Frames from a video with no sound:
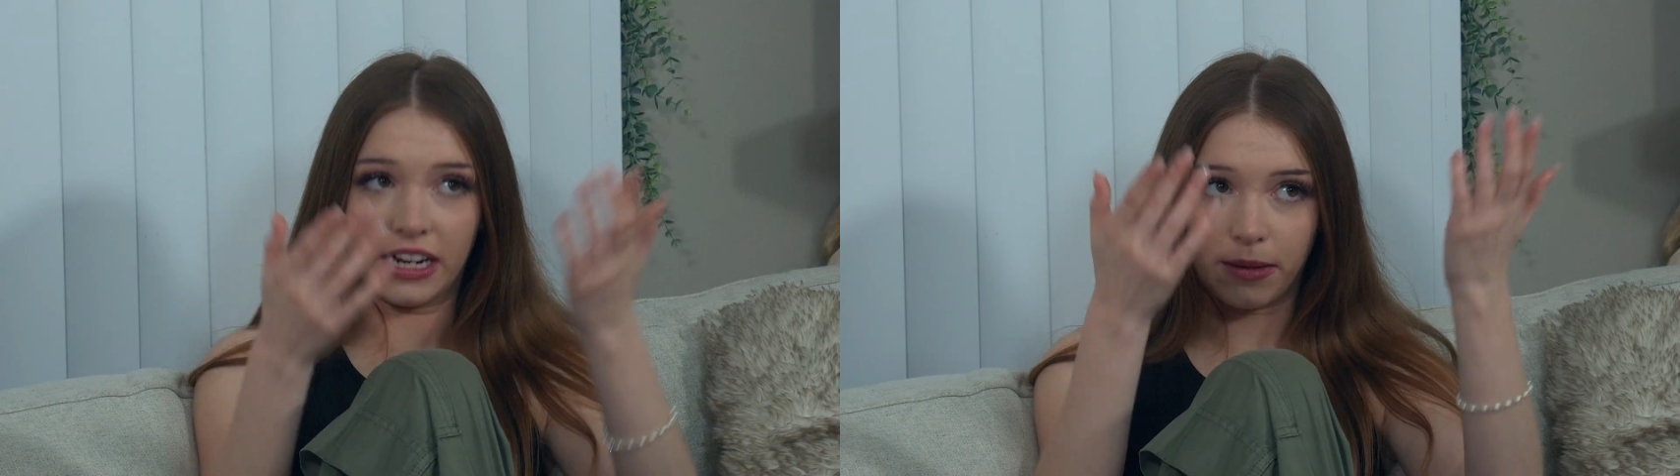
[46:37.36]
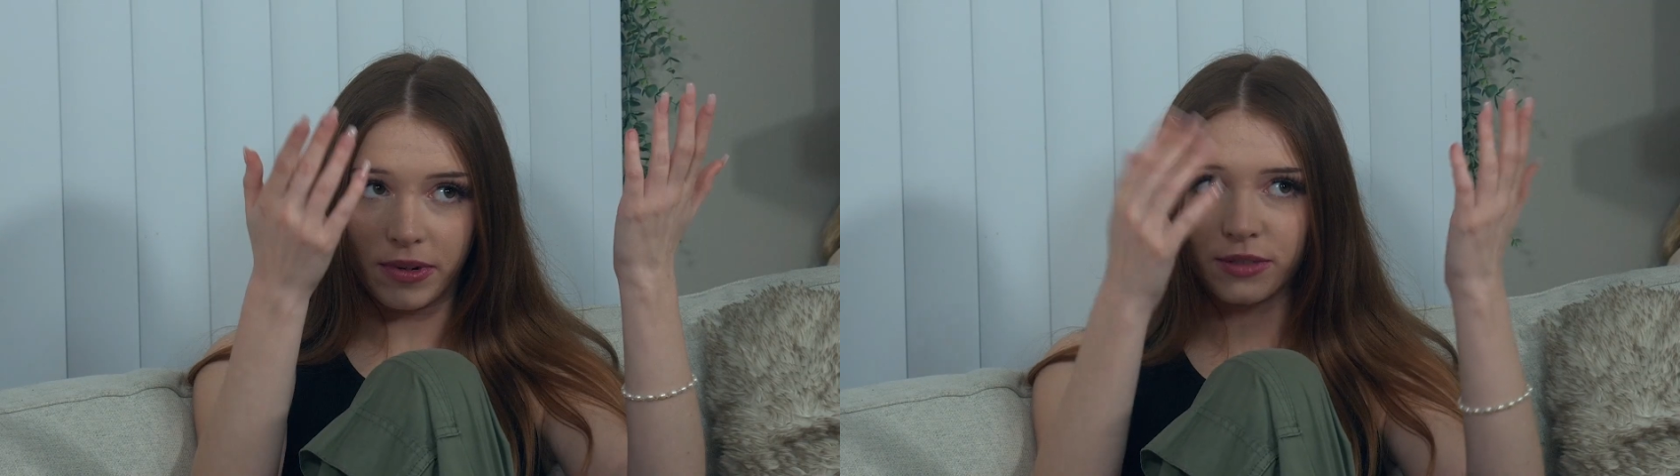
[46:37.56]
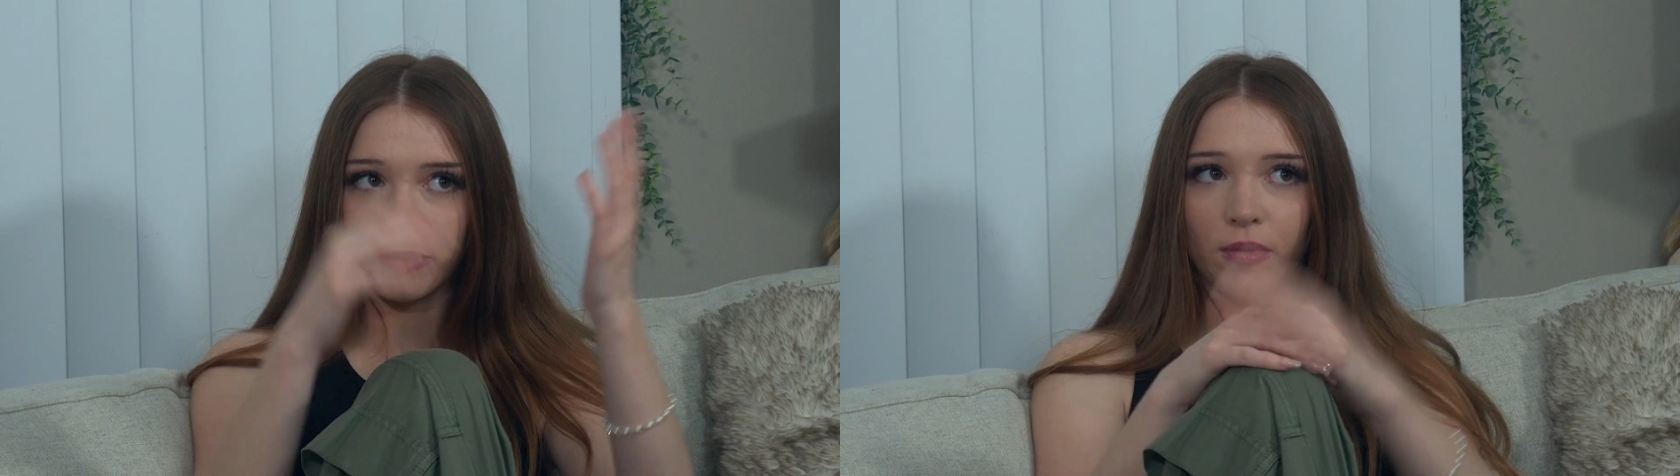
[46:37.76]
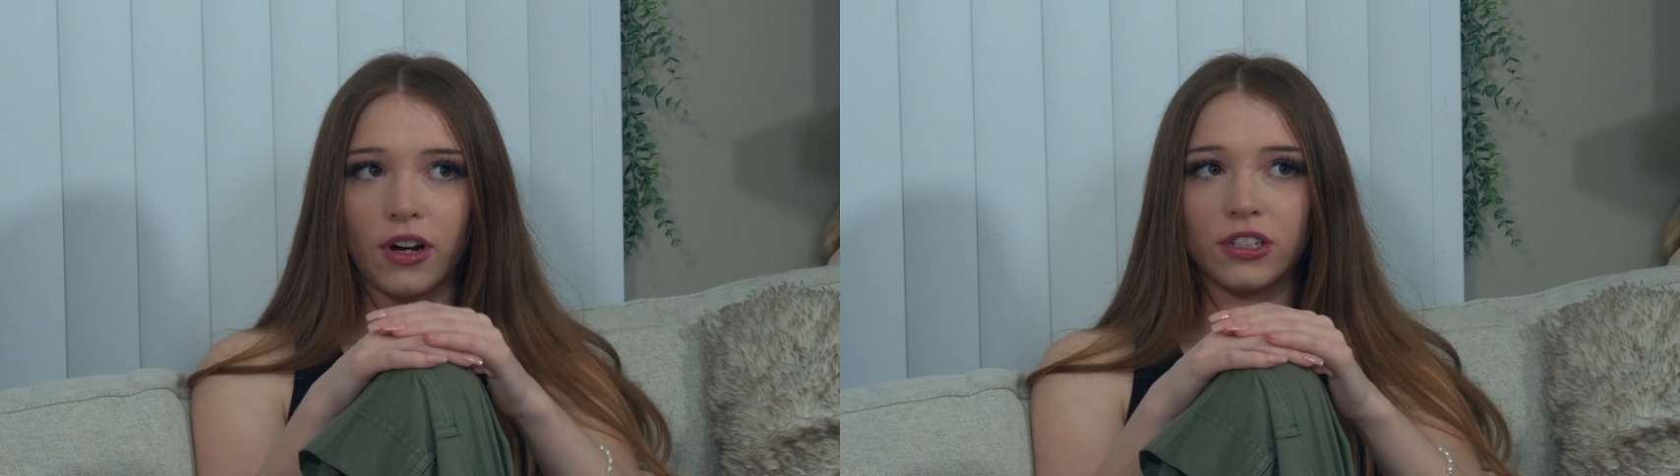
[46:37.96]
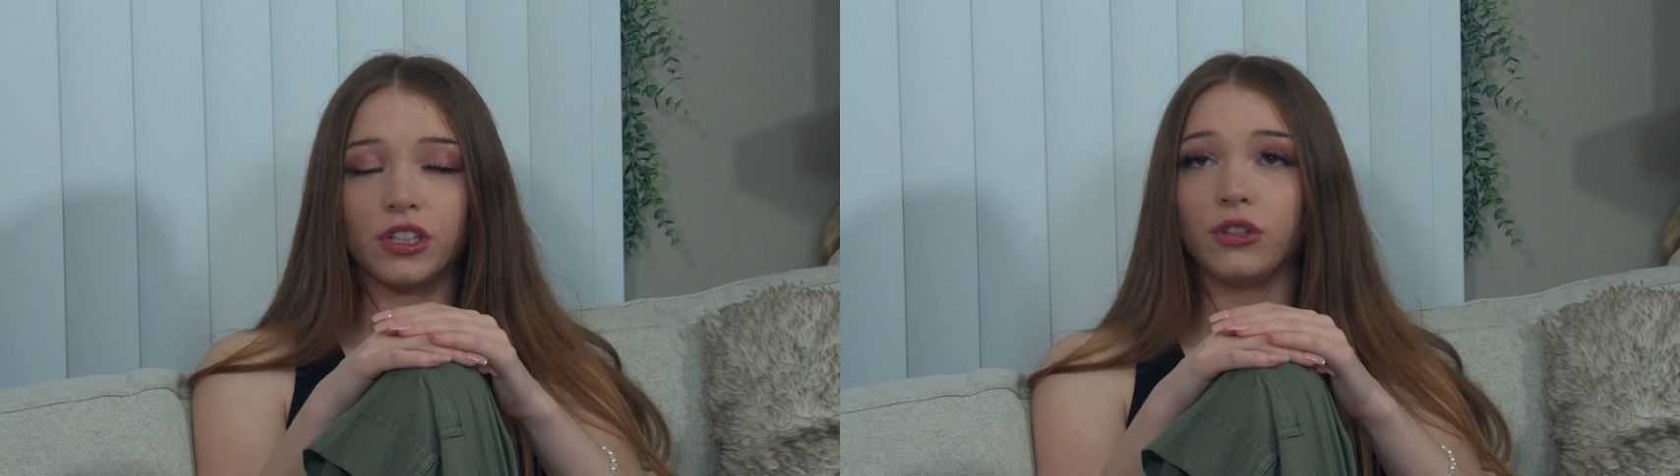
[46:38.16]
And a bunch of people
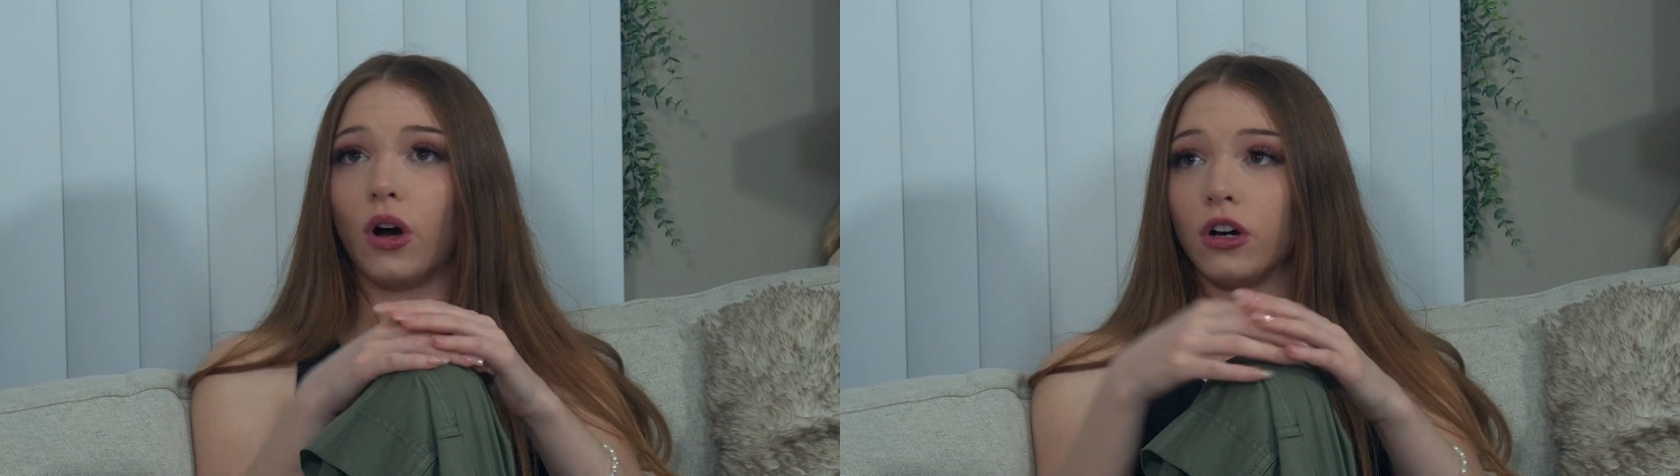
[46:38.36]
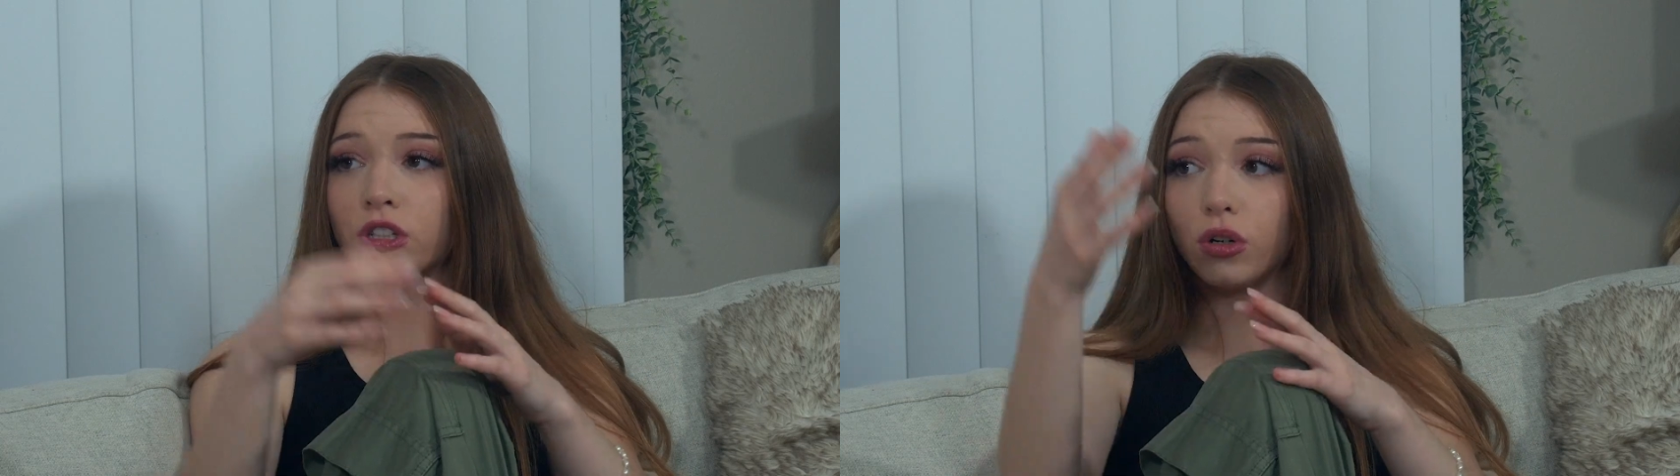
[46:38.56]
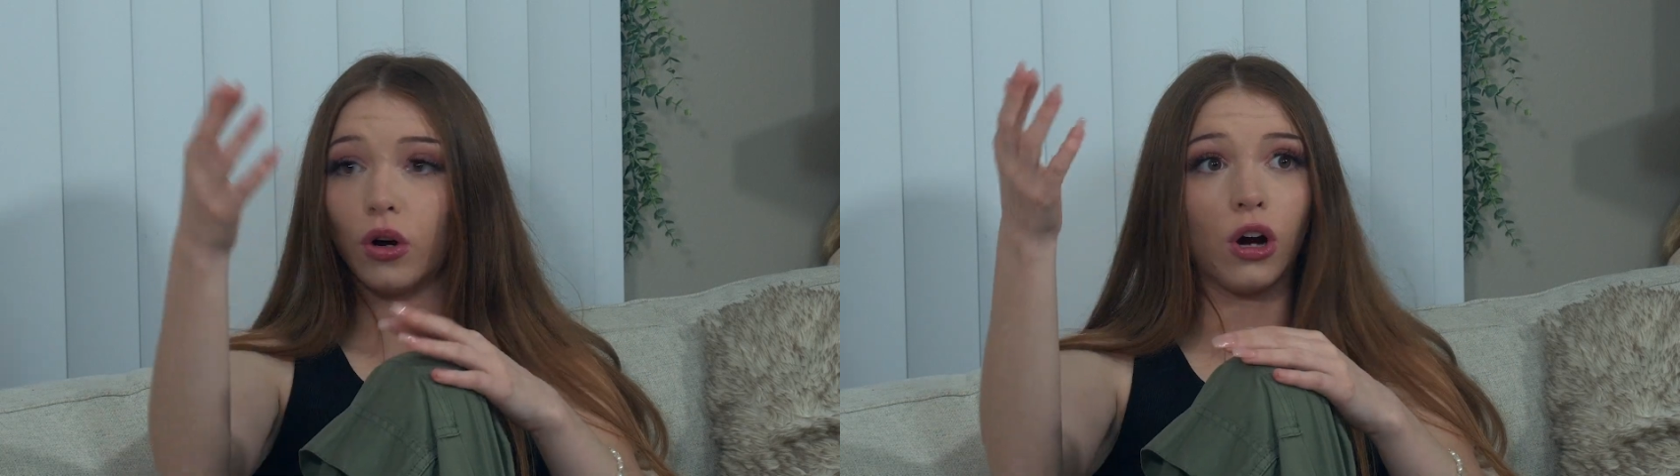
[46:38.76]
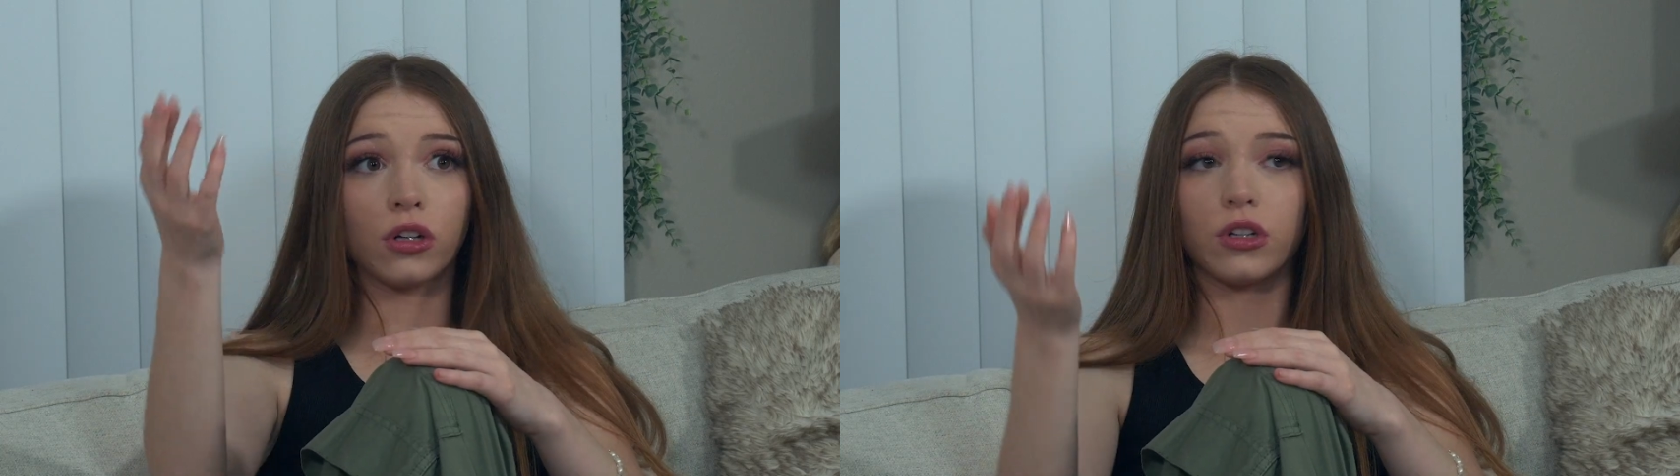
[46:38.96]
watching you. Also